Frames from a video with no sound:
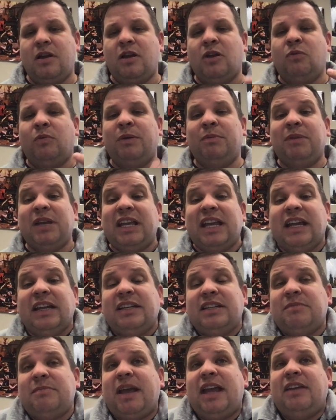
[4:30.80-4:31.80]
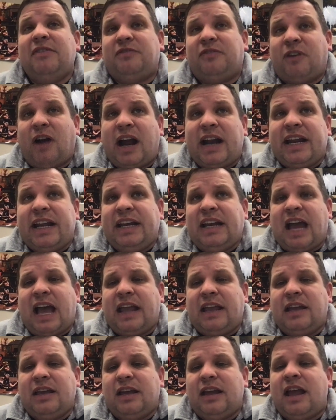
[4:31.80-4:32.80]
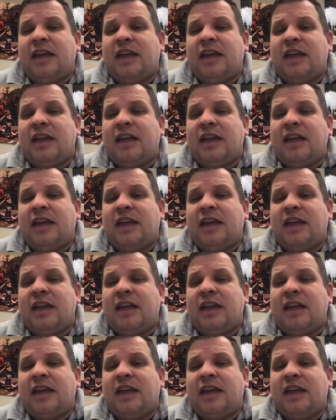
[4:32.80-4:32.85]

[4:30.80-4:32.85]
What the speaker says: We begin debate Friday night,